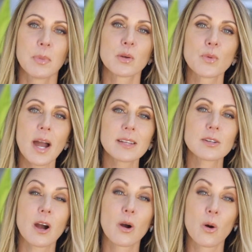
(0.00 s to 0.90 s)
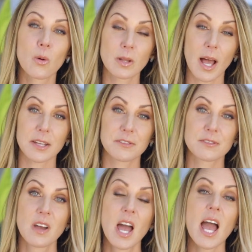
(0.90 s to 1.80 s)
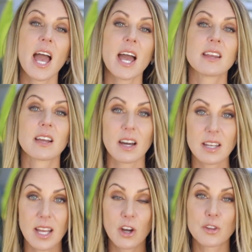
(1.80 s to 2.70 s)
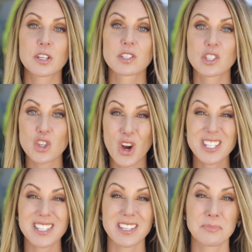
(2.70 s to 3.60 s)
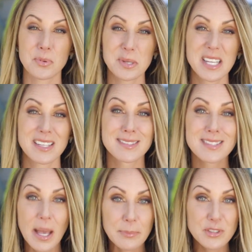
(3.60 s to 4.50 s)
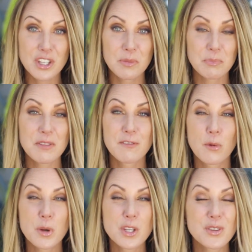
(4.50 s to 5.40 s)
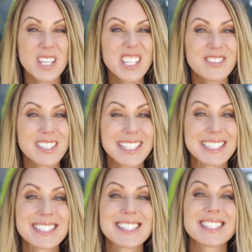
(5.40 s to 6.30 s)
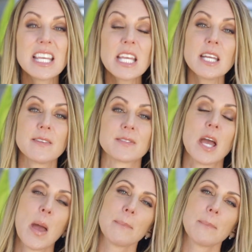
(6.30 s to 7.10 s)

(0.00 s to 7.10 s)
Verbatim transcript: but rather our whole life. And gut health starts in preconception, before you're even conceived,